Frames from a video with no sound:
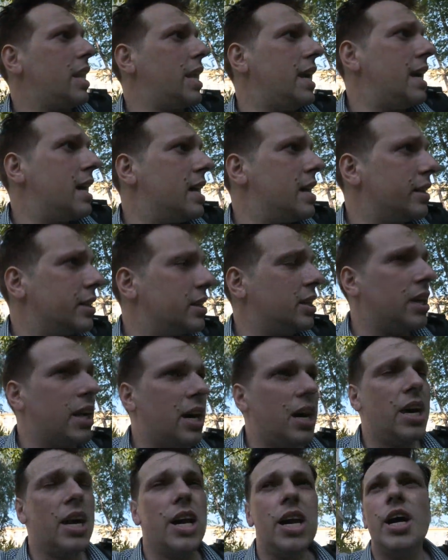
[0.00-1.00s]
And
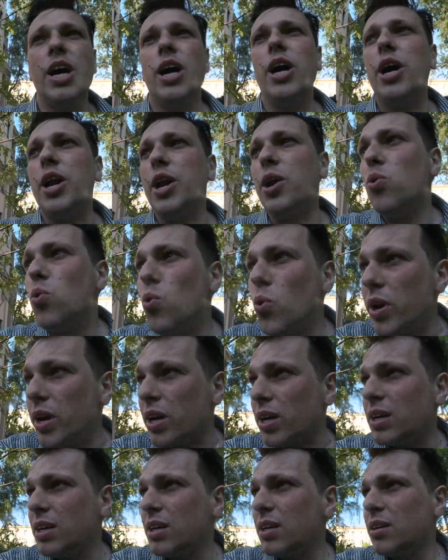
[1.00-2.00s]

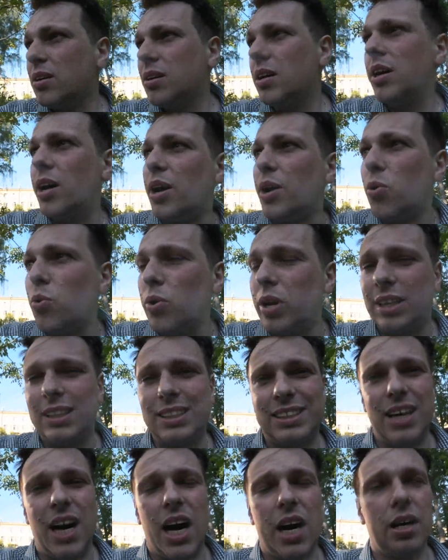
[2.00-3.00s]
Rurik
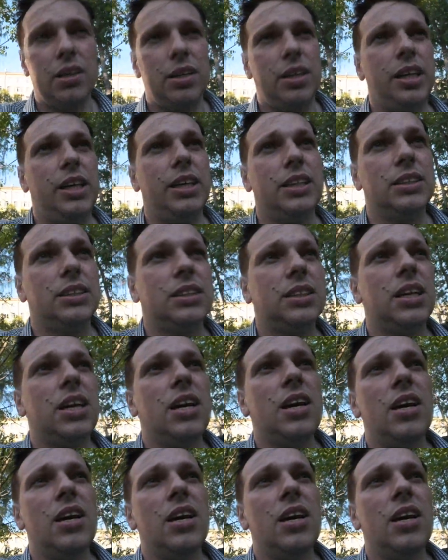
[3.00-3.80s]
started his